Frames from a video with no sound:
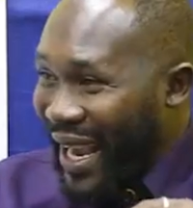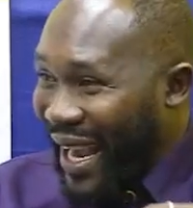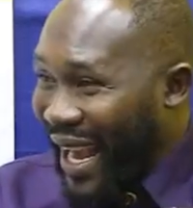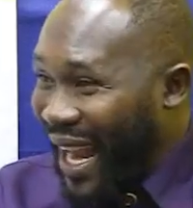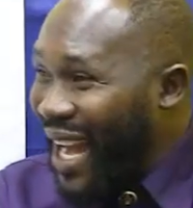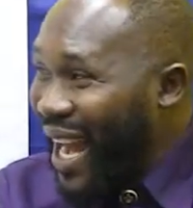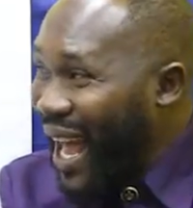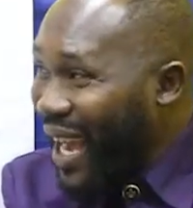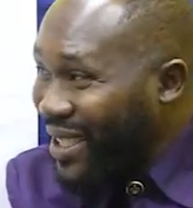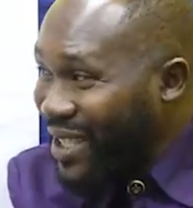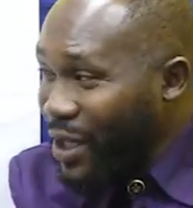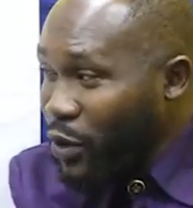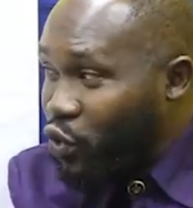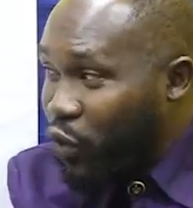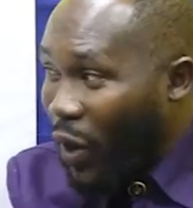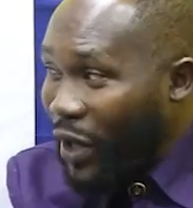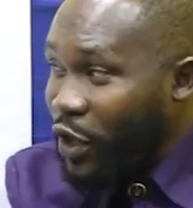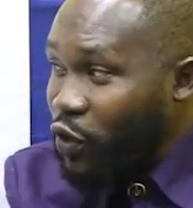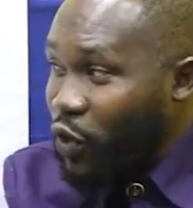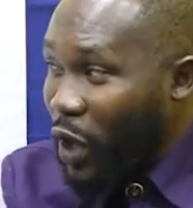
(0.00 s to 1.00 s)
Election
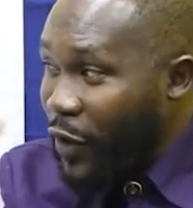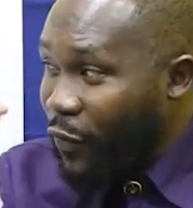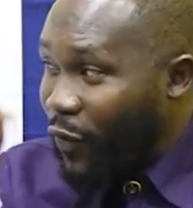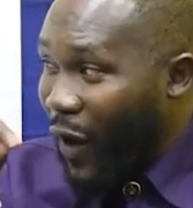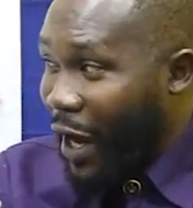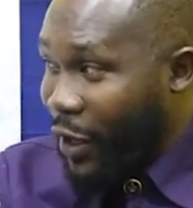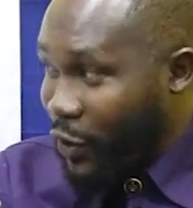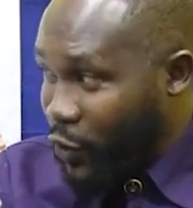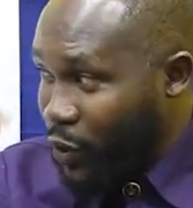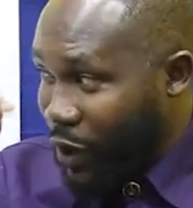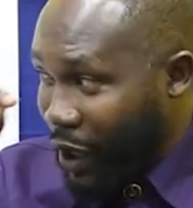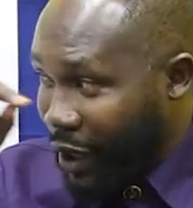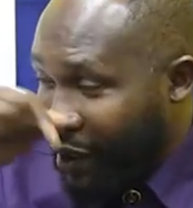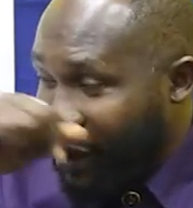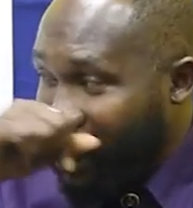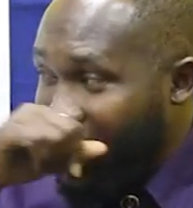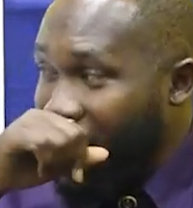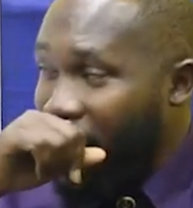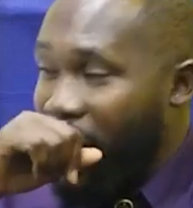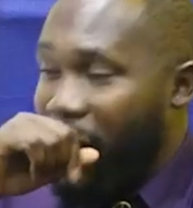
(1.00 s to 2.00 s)
2024,
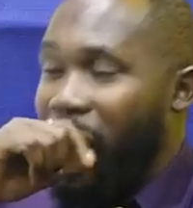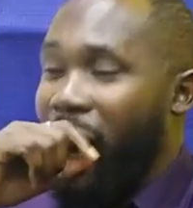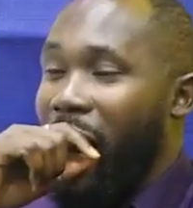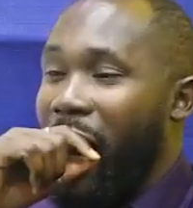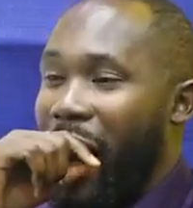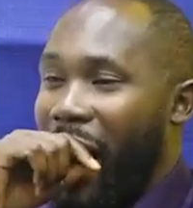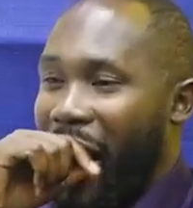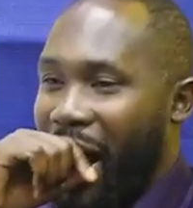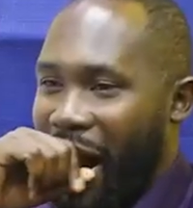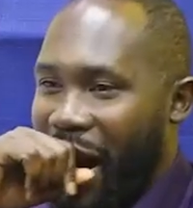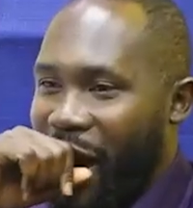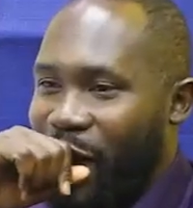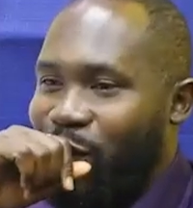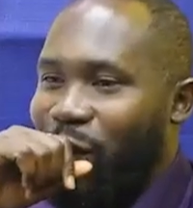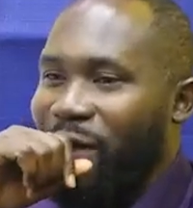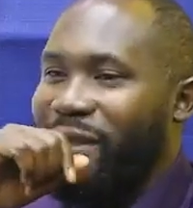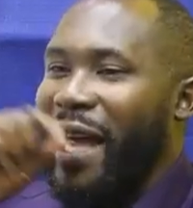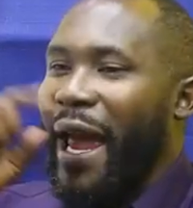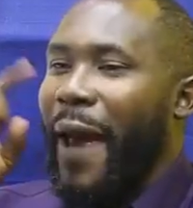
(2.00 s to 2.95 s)
it was